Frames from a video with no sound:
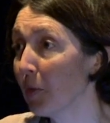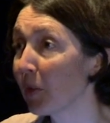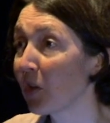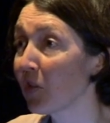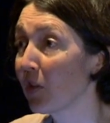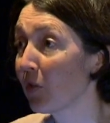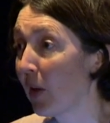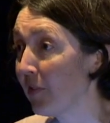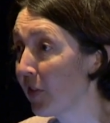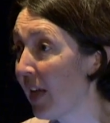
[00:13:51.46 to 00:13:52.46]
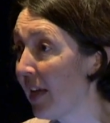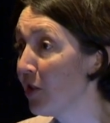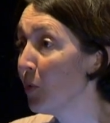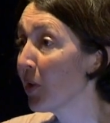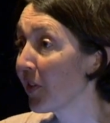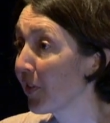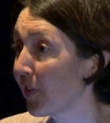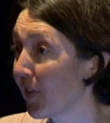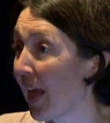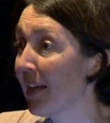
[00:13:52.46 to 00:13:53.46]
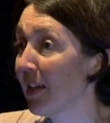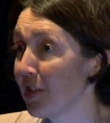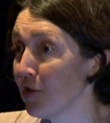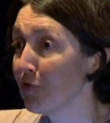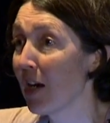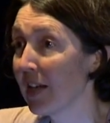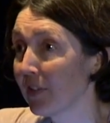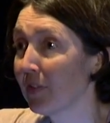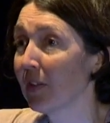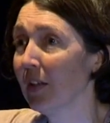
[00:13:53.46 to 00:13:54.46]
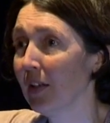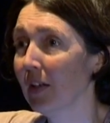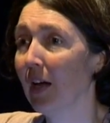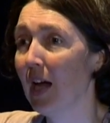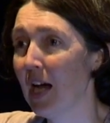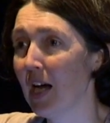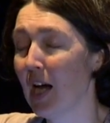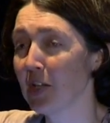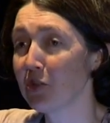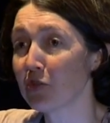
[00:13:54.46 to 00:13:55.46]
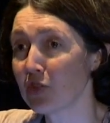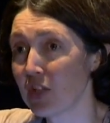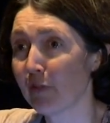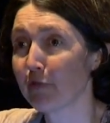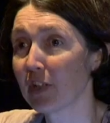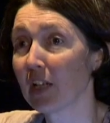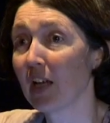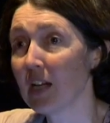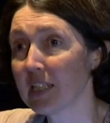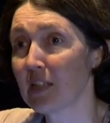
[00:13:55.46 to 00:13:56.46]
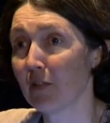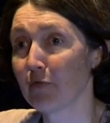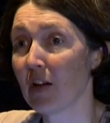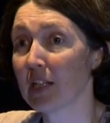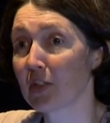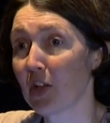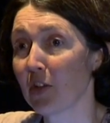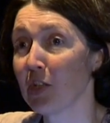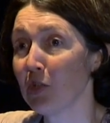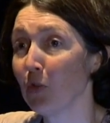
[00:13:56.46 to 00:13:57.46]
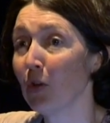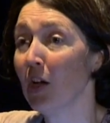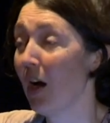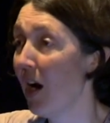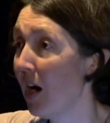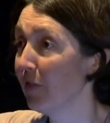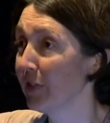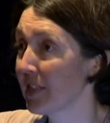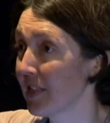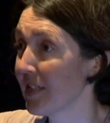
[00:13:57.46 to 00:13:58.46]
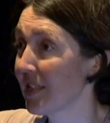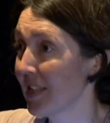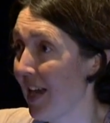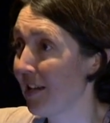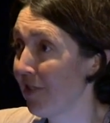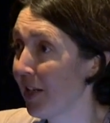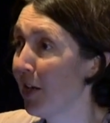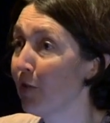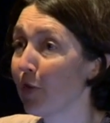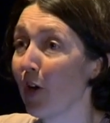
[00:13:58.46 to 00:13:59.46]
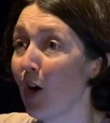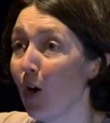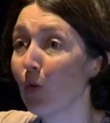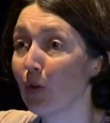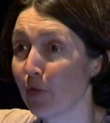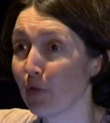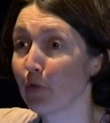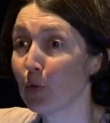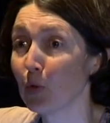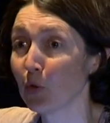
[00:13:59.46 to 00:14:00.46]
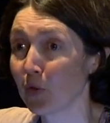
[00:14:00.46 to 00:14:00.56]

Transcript: because, as I've said, you want to stagger your rice uh, and use different kinds of rice so that your harvest is staggering over the whole of the fall